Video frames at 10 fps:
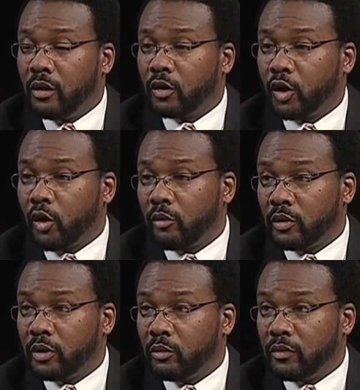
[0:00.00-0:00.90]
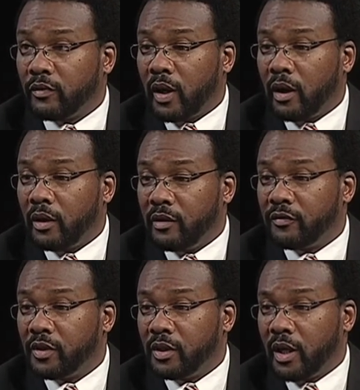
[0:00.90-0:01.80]
Currently with our
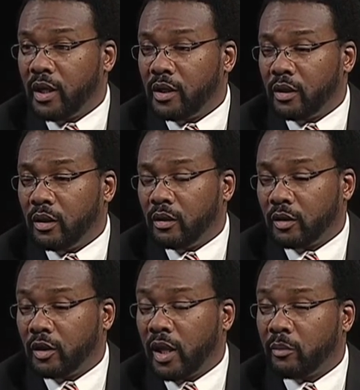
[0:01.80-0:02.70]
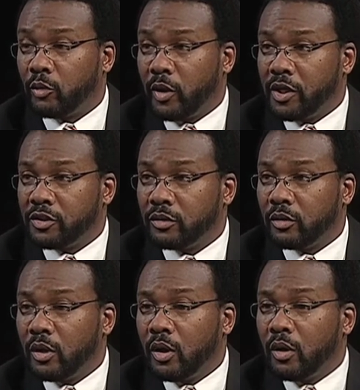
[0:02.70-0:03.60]
FDA collaboration,
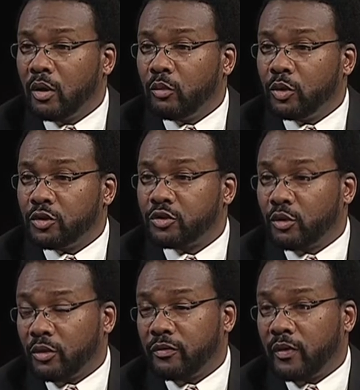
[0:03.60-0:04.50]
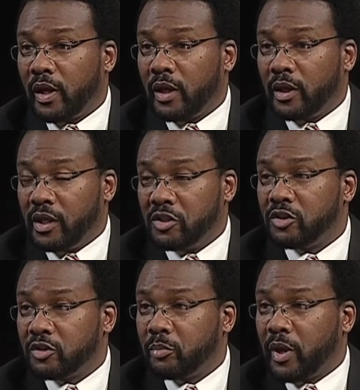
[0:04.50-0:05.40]
we're certifying each
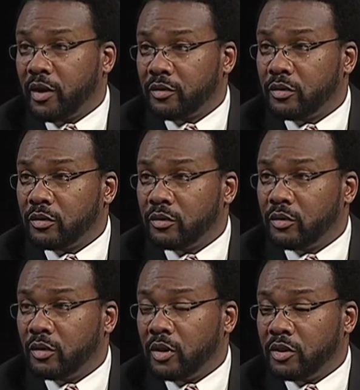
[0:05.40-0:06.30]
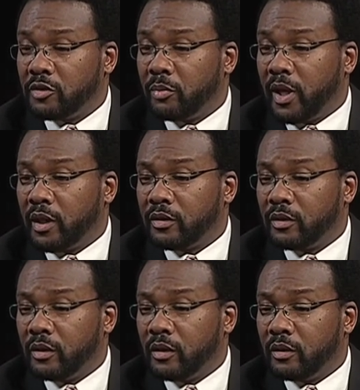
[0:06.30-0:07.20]
inspector to inspect
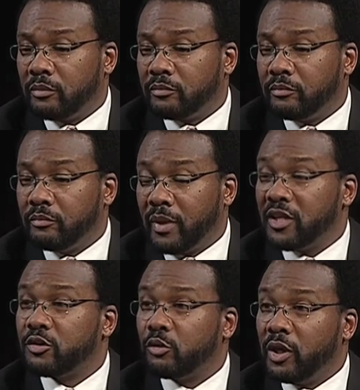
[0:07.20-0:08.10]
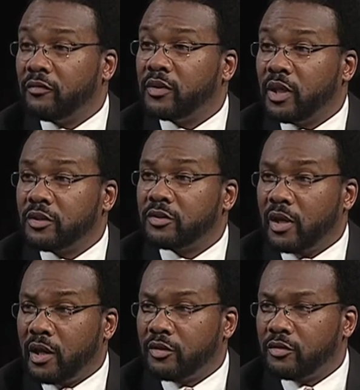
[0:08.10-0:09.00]
based on FDA
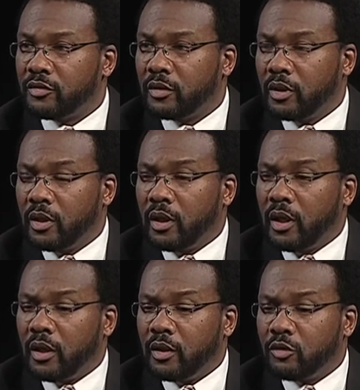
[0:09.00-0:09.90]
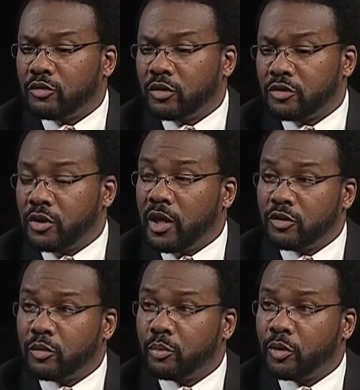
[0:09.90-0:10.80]
standards, and those
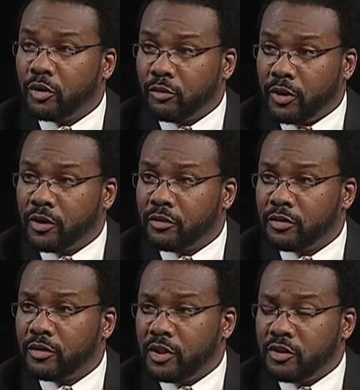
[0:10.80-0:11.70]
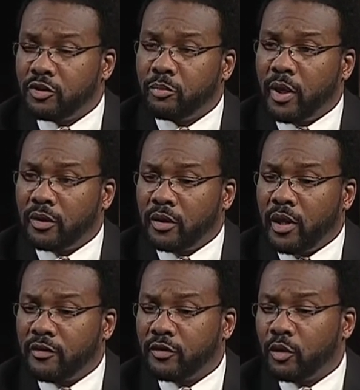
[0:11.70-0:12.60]
standards are pretty rigorous. Each inspector
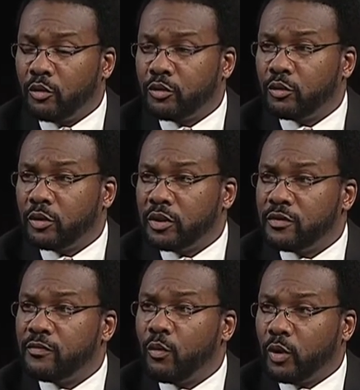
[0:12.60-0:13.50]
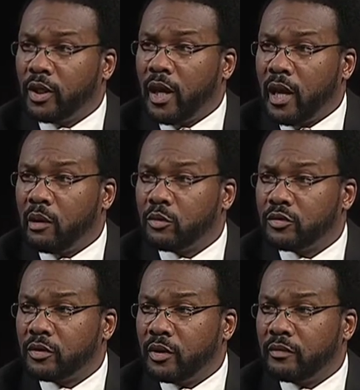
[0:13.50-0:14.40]
has to go through at least 40
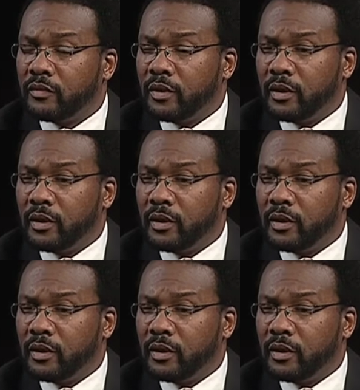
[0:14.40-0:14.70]
hours of